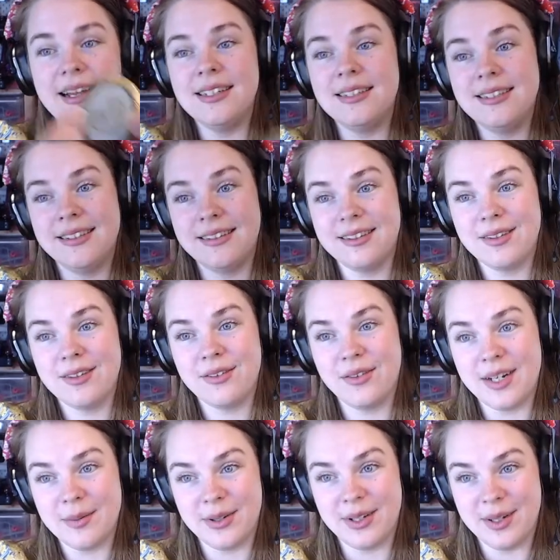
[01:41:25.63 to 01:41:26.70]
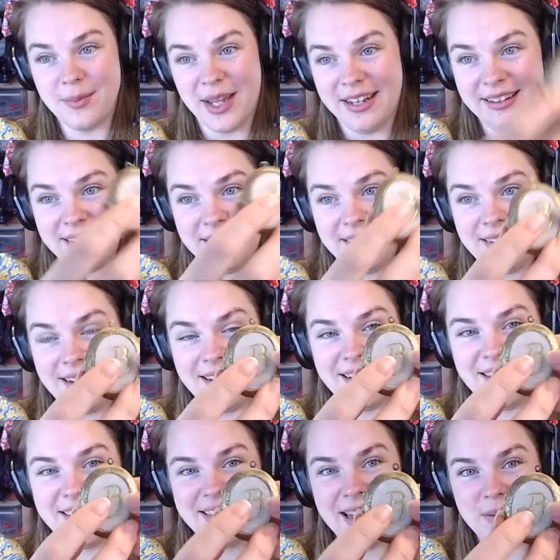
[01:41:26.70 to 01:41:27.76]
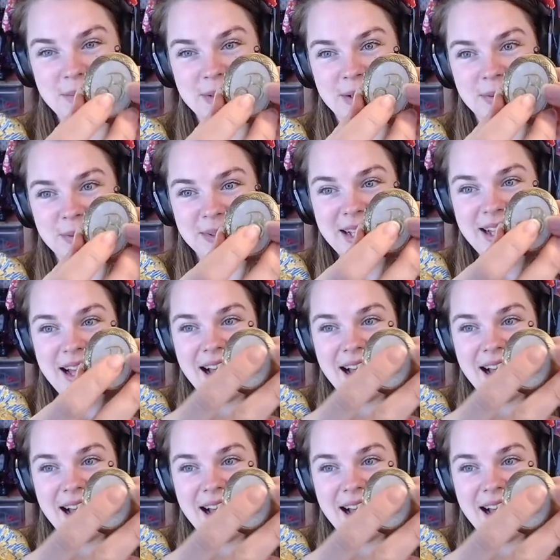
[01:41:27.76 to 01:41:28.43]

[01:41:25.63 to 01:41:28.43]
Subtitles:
I didn't 3D print the pendant. Huh, that would be cool.